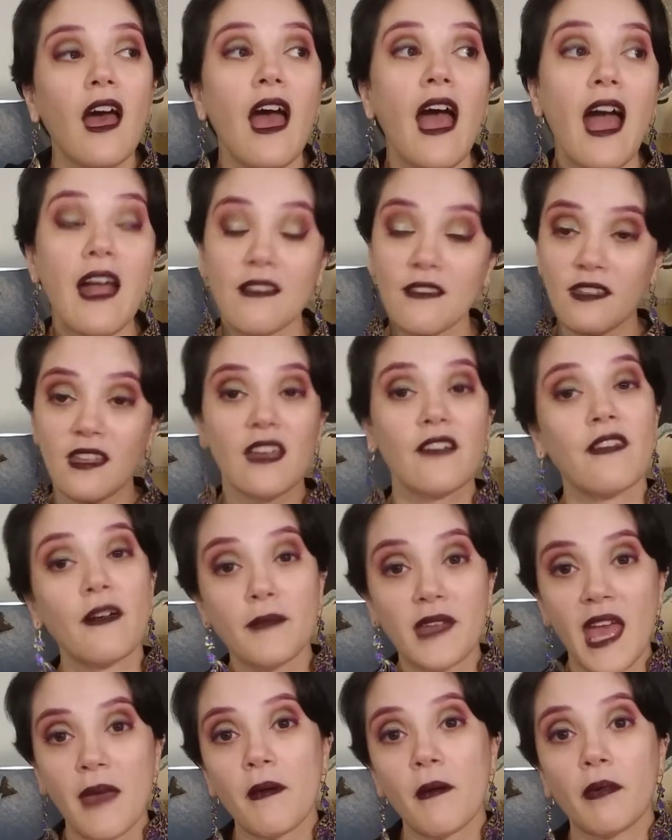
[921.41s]
and see if I'm
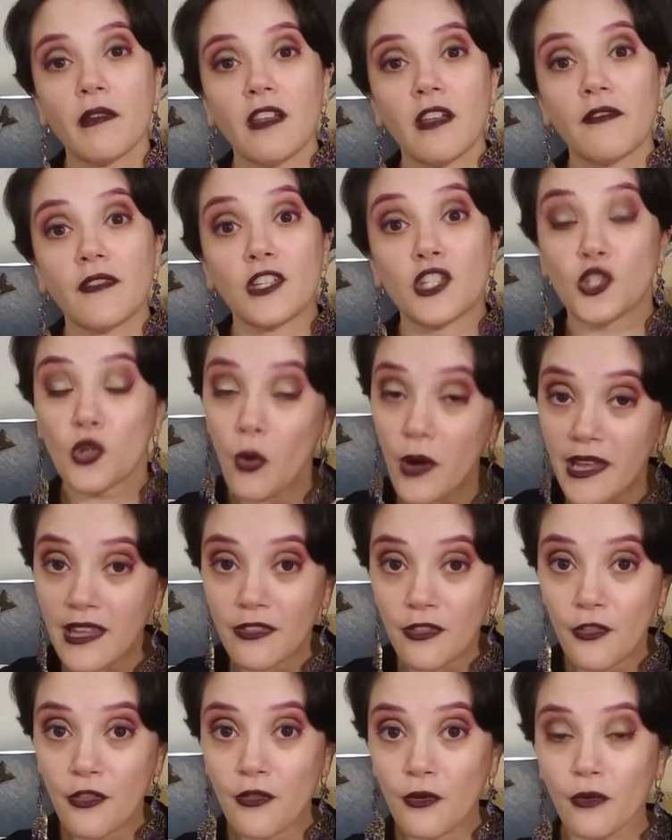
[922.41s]
capable of enjoying
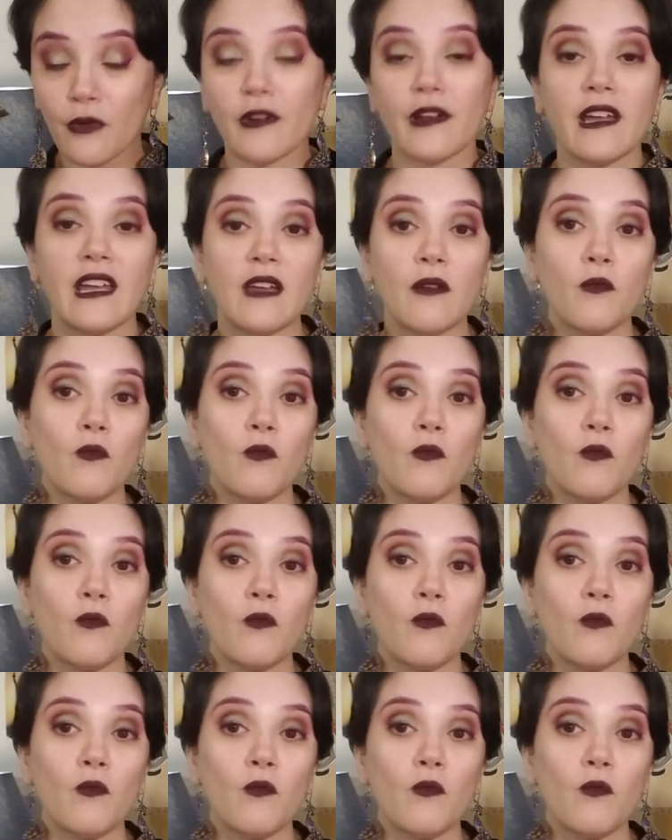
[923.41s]
the story